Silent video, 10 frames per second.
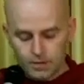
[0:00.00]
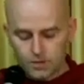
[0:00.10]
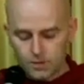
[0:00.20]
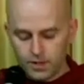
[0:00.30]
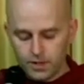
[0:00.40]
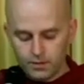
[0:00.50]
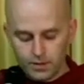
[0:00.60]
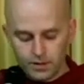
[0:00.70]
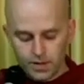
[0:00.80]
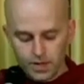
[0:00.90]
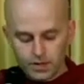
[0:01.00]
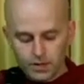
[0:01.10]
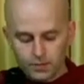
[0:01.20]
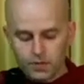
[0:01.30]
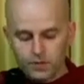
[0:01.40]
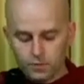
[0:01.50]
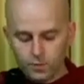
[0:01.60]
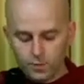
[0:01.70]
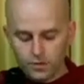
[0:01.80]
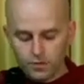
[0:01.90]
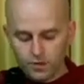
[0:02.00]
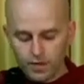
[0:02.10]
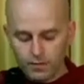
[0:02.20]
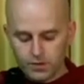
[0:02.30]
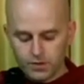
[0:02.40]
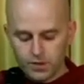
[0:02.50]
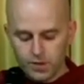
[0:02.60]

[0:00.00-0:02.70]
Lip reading: So herein, the person with a blemish,